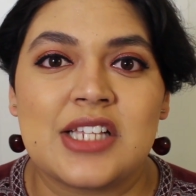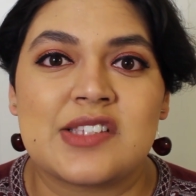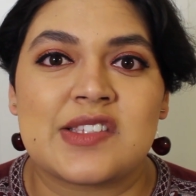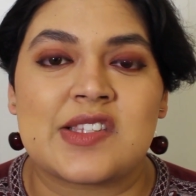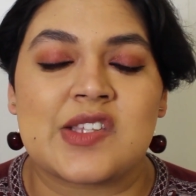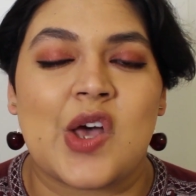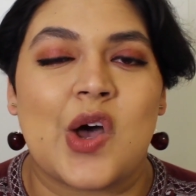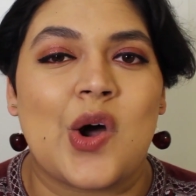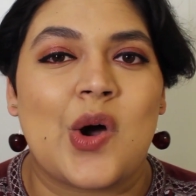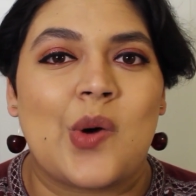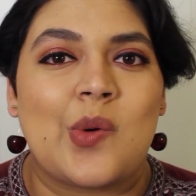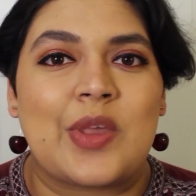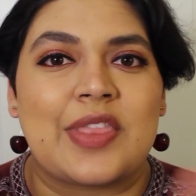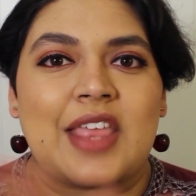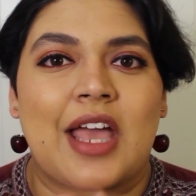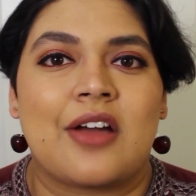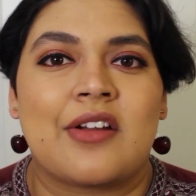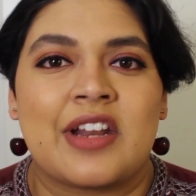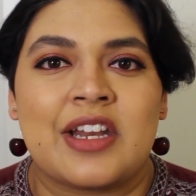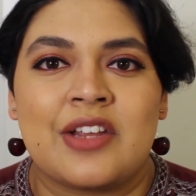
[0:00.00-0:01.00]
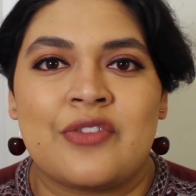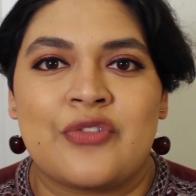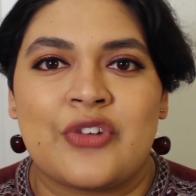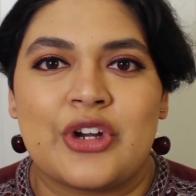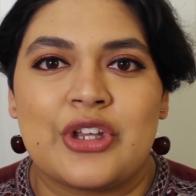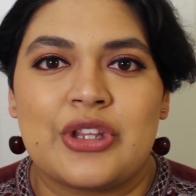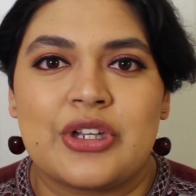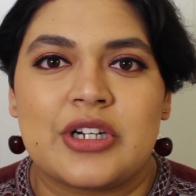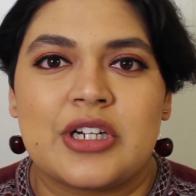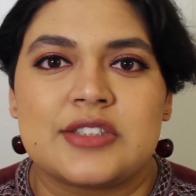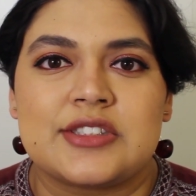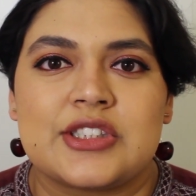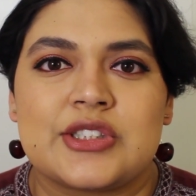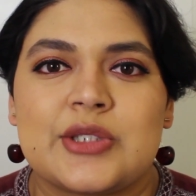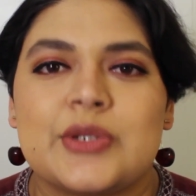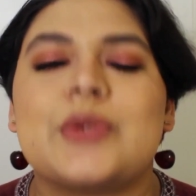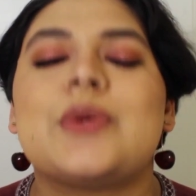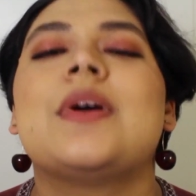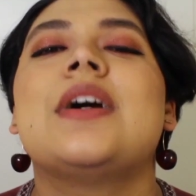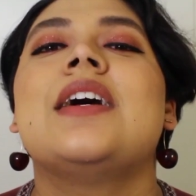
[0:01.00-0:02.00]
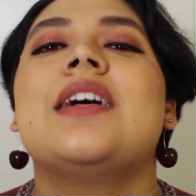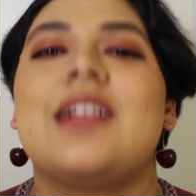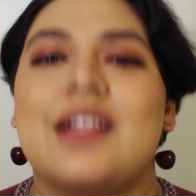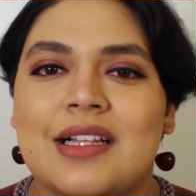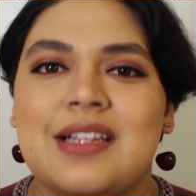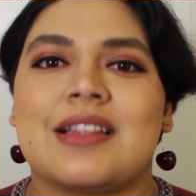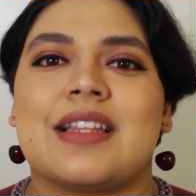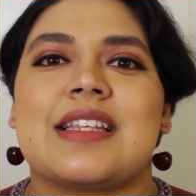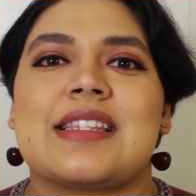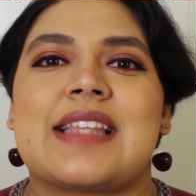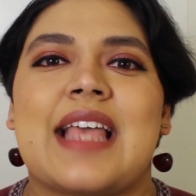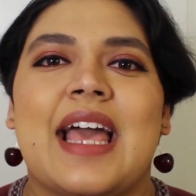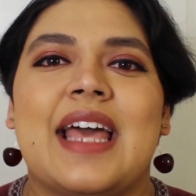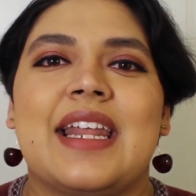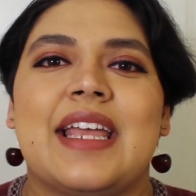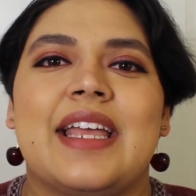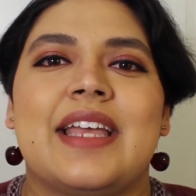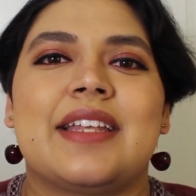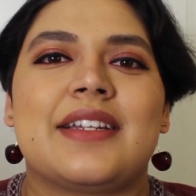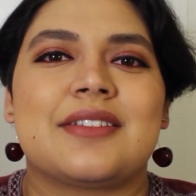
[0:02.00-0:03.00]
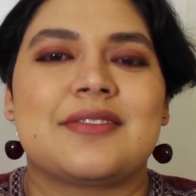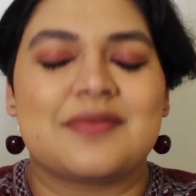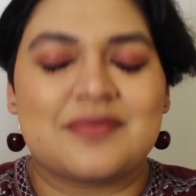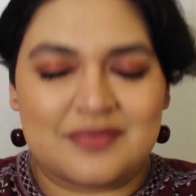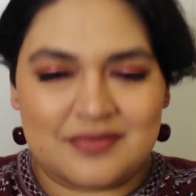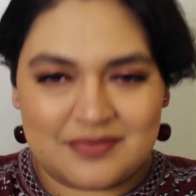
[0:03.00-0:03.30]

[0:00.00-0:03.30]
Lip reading: So without any further ado, let's get it.